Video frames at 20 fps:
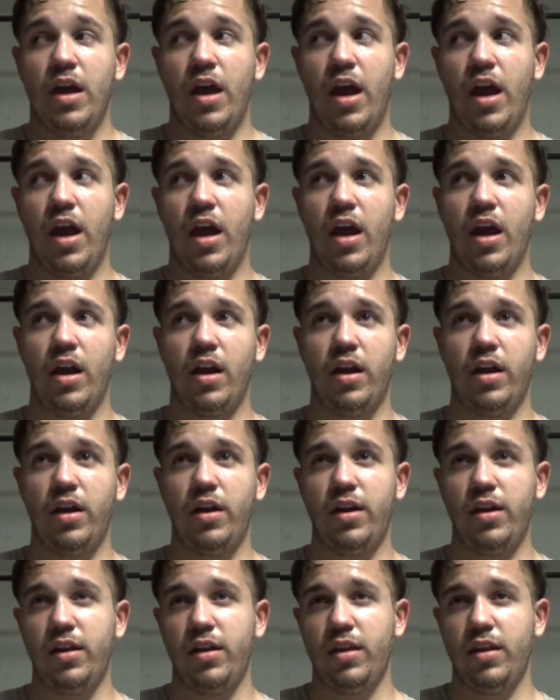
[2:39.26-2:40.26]

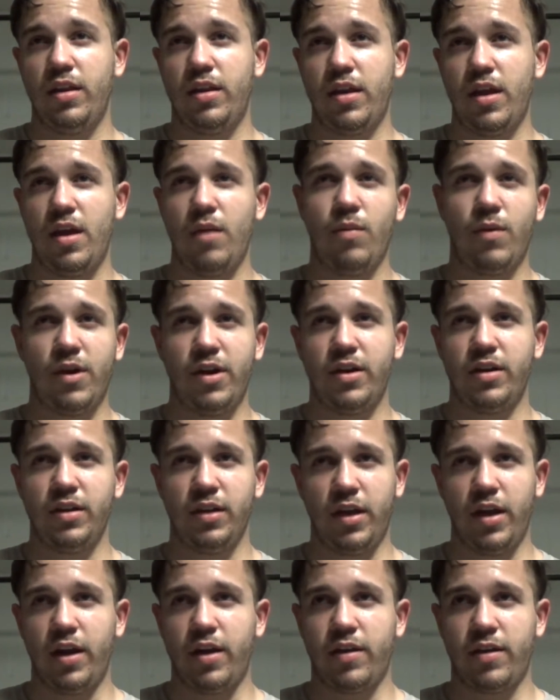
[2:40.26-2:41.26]
and they want
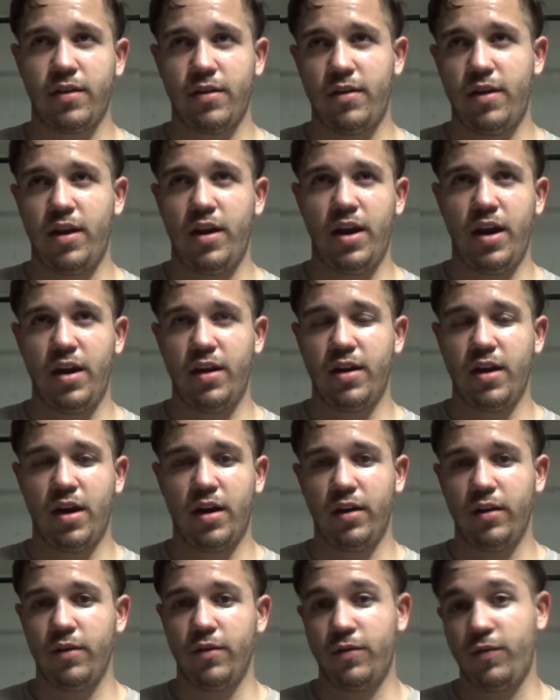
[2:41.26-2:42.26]
like
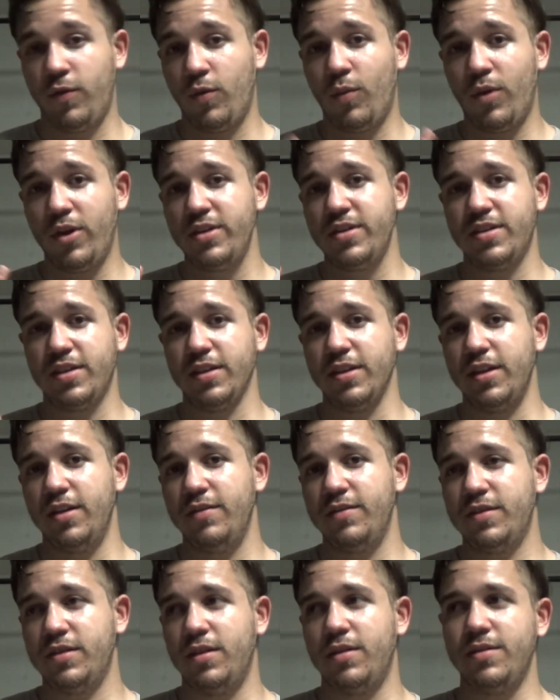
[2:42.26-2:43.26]
$38 for one
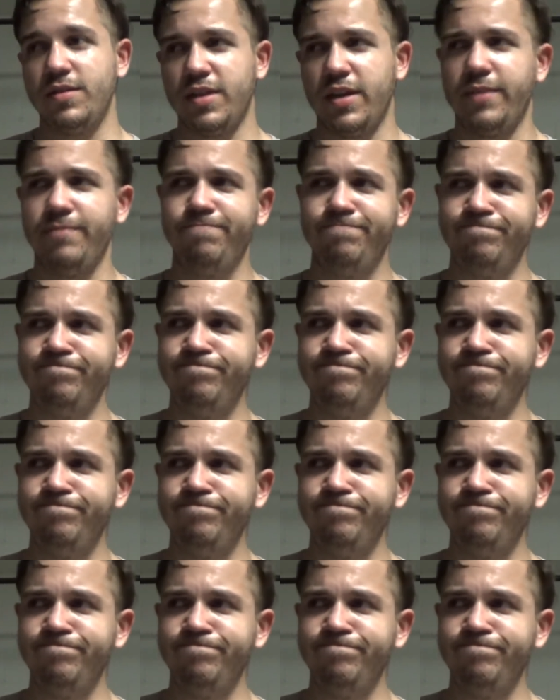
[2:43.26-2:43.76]
sleeve, so I was like,